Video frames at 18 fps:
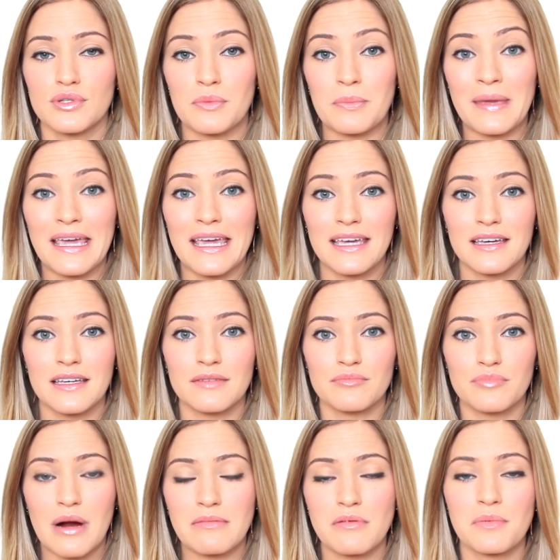to me
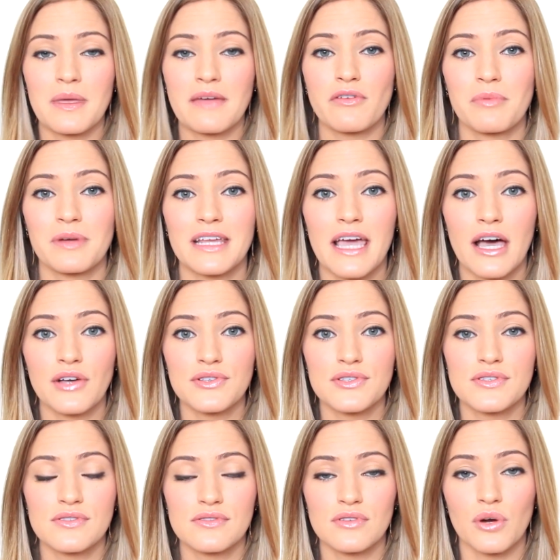and probably everybody
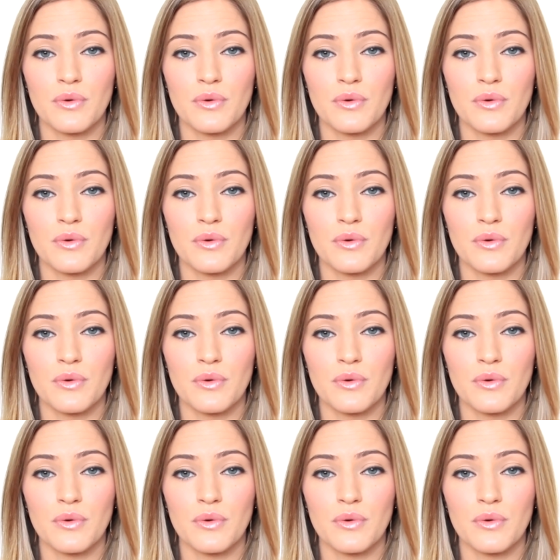else